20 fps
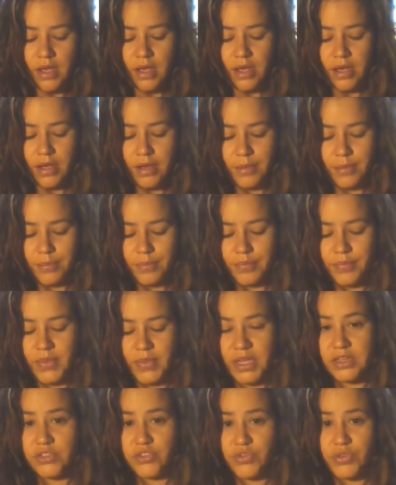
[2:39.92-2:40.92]
And
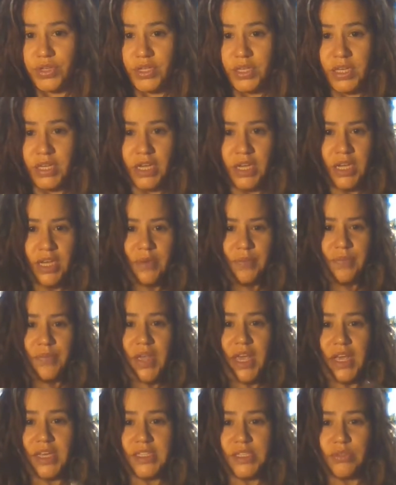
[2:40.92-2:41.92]
it's really good.
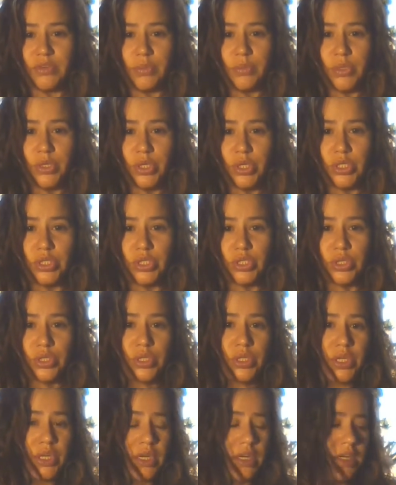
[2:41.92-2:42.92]
It has a remote
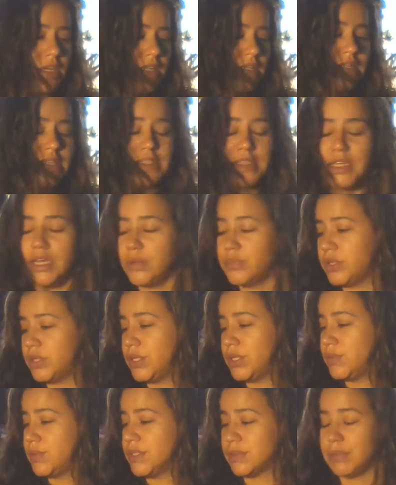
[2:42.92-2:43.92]
controller. It doesn't come
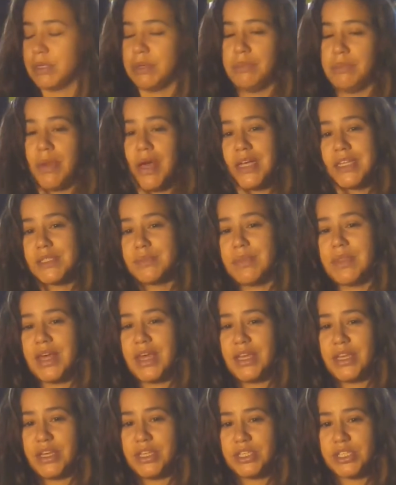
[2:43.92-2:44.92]
with a USB box for
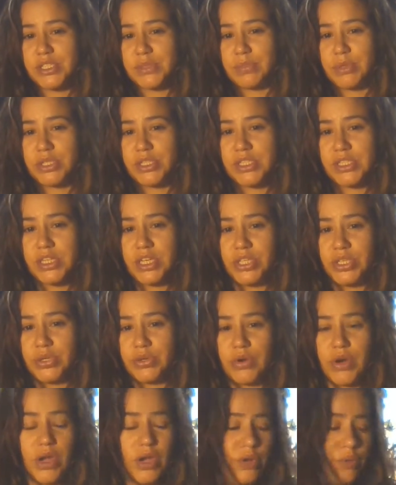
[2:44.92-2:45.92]
that. You can just purchase on
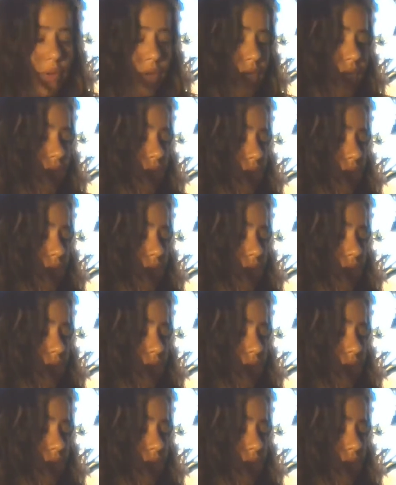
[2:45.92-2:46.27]
your own.